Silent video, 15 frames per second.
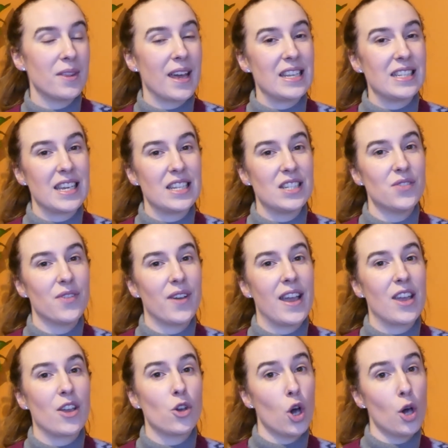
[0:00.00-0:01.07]

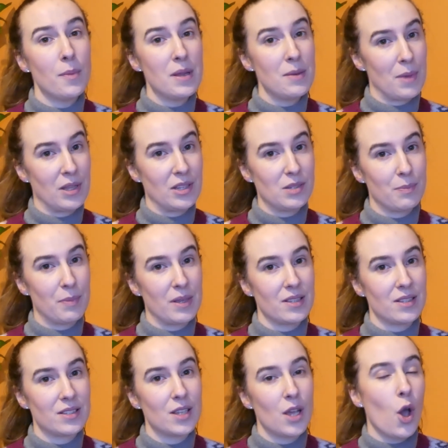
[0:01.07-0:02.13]
identifying common
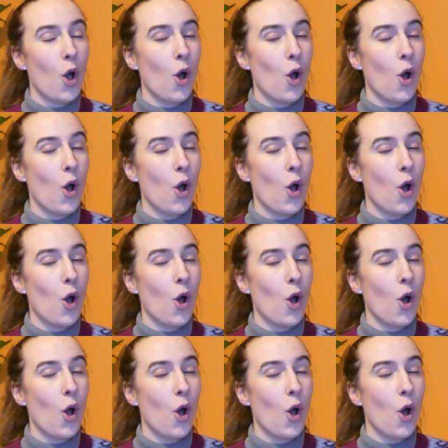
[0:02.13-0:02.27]
multiples